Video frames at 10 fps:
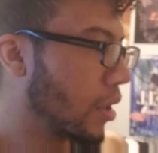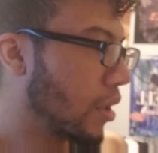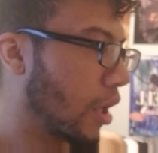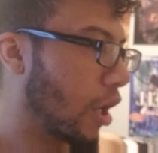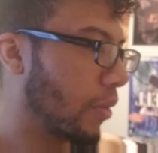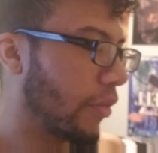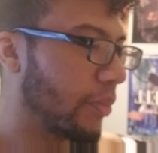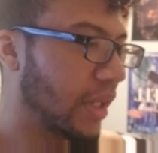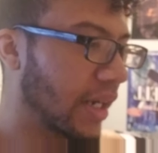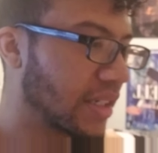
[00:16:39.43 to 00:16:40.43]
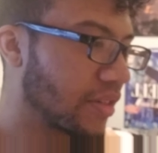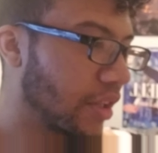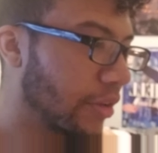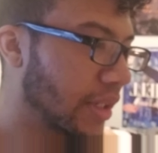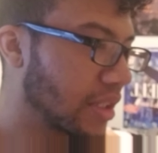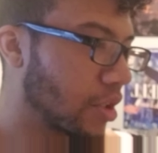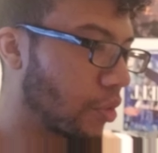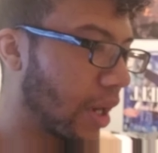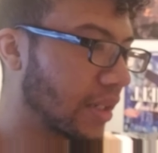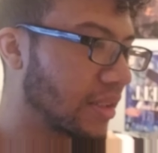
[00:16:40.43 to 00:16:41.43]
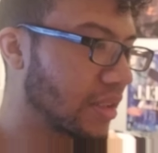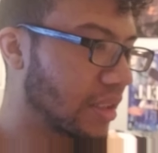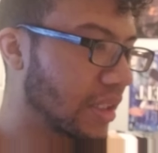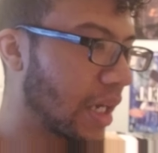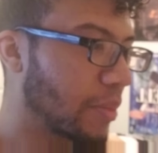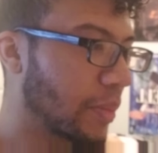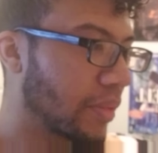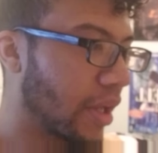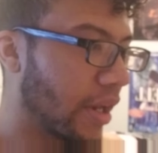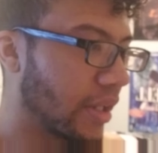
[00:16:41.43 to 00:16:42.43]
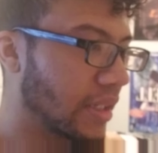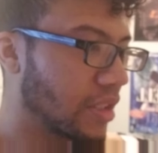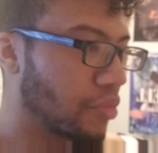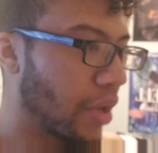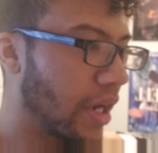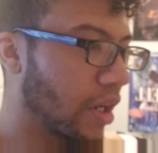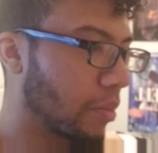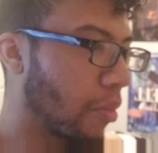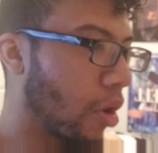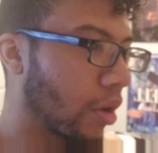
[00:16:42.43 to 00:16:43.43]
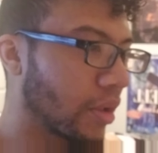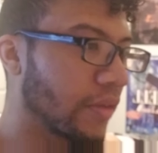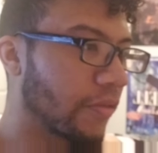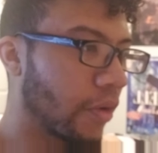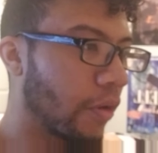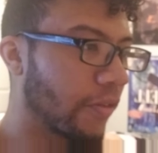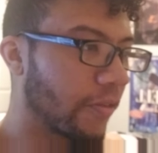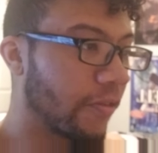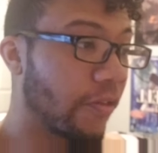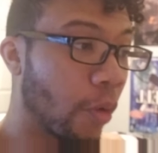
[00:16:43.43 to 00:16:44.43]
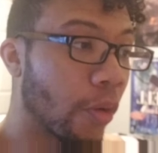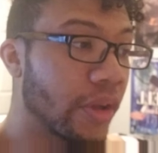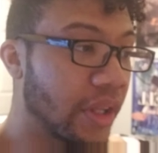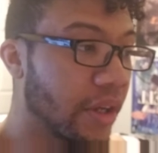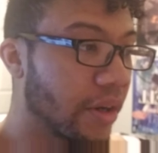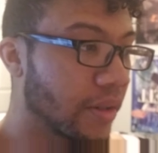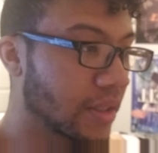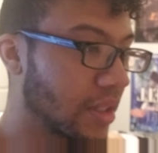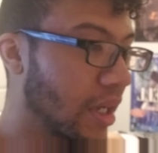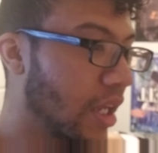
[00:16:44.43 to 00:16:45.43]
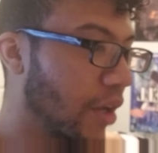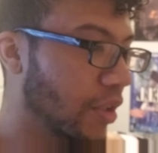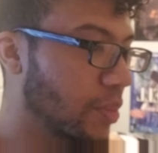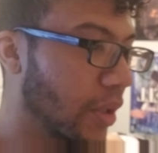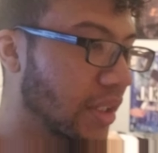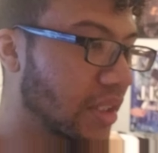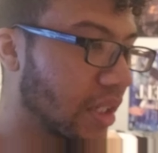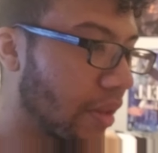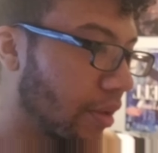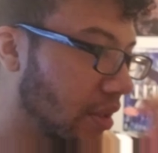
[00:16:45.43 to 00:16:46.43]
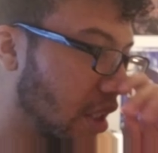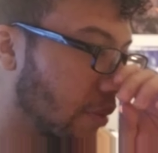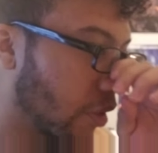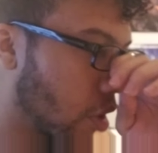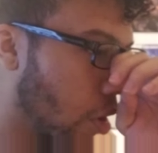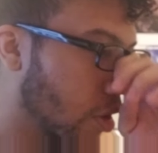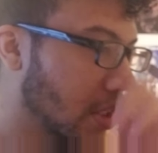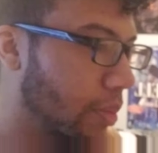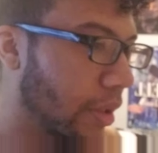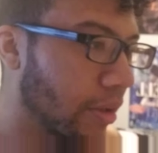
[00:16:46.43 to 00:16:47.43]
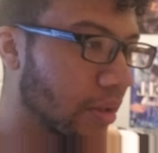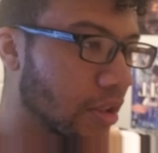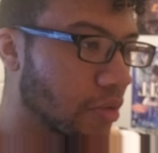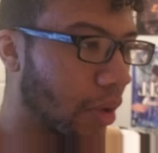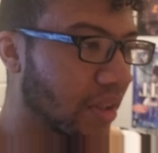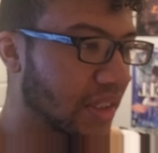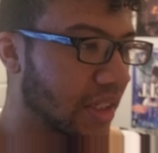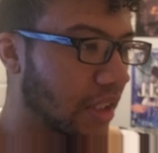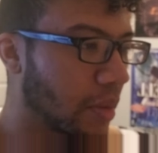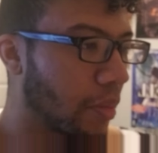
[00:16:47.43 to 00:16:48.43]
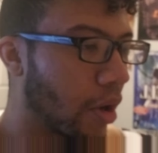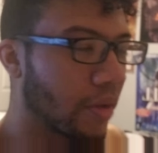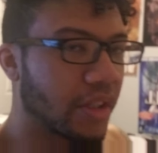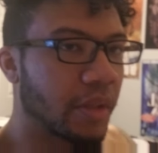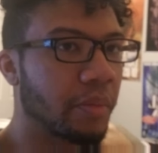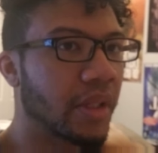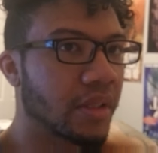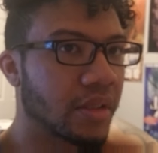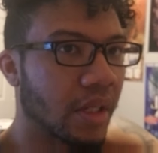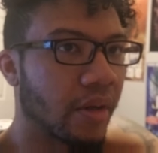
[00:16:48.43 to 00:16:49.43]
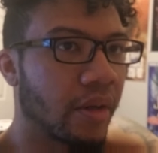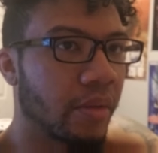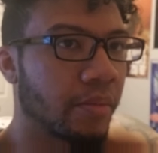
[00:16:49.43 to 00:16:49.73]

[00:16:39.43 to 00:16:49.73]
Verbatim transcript: Uh, if Pieck's theory is correct, Zeke had been planning his raid on Marley for over four years. He was putting together a team of co conspirators while inside the Marleyan military.